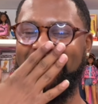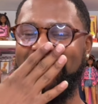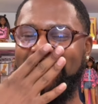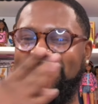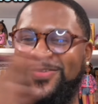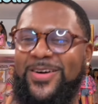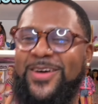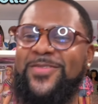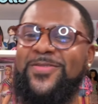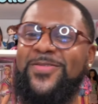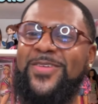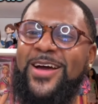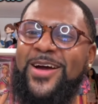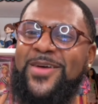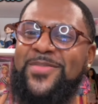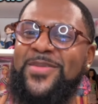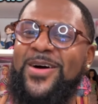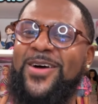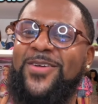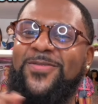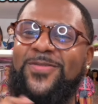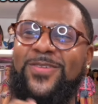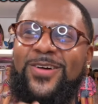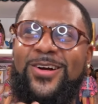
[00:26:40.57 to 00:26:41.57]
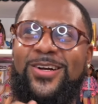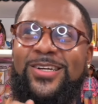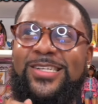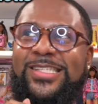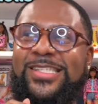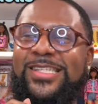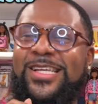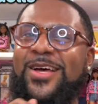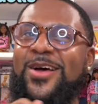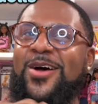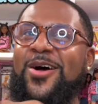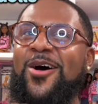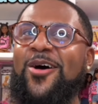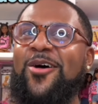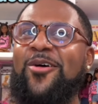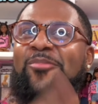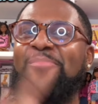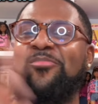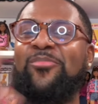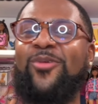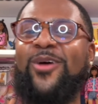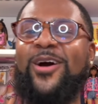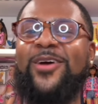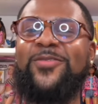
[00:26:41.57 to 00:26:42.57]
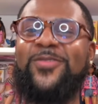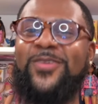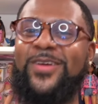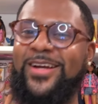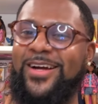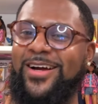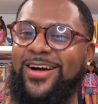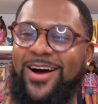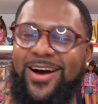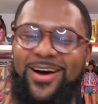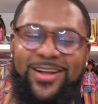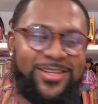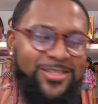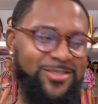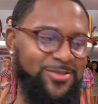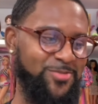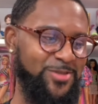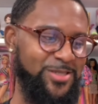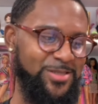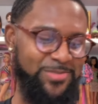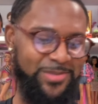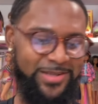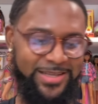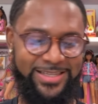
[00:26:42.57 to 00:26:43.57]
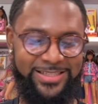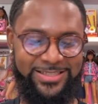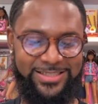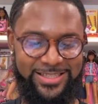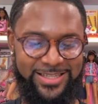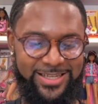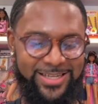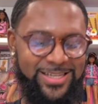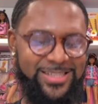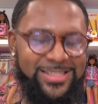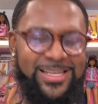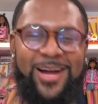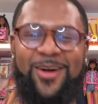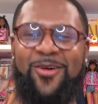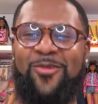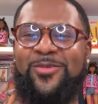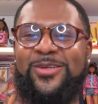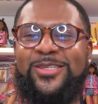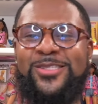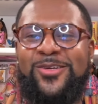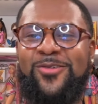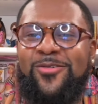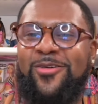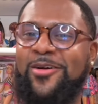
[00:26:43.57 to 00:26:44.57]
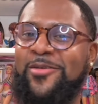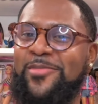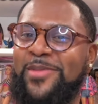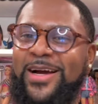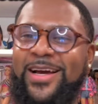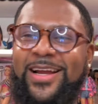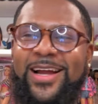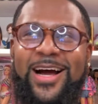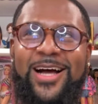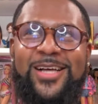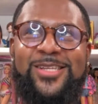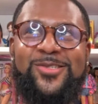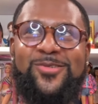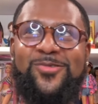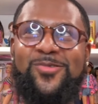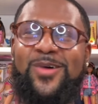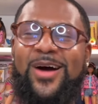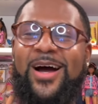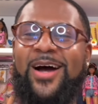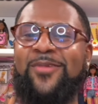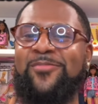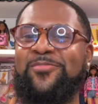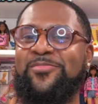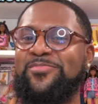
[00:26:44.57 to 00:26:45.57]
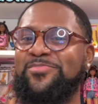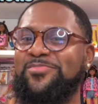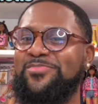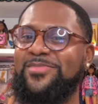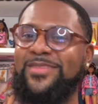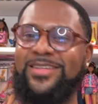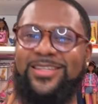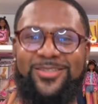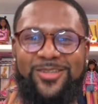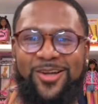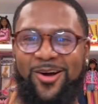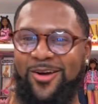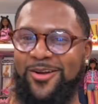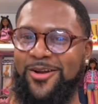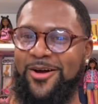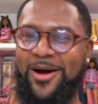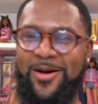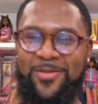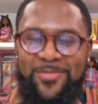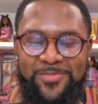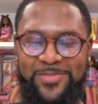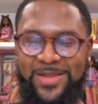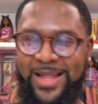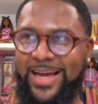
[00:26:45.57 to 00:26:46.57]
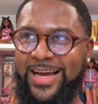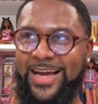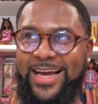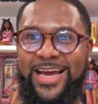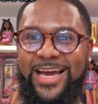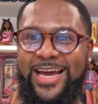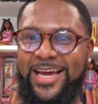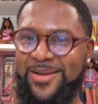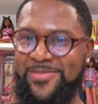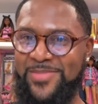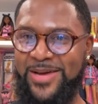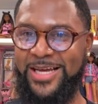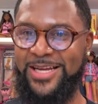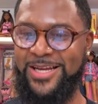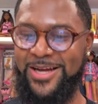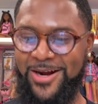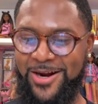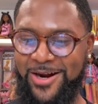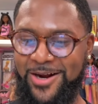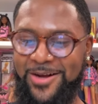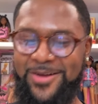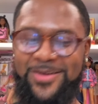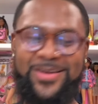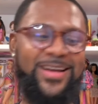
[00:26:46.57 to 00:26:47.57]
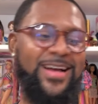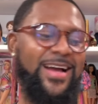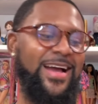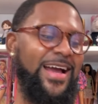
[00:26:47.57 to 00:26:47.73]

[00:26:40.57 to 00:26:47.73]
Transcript: fun fact, my first boyfriend in college was Blasian because I always told everybody in high school I y'all know I'm like an anime nerd,